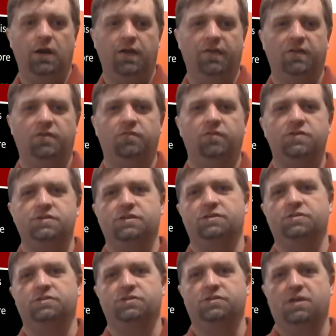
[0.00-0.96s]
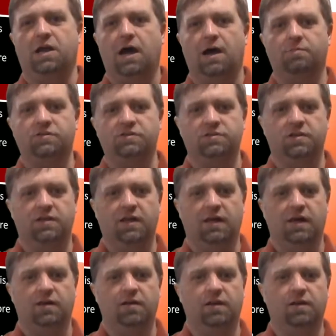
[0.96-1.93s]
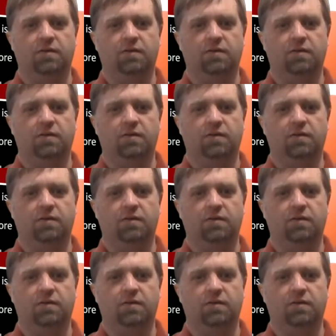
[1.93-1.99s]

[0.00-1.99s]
And then division is just the opposite of that.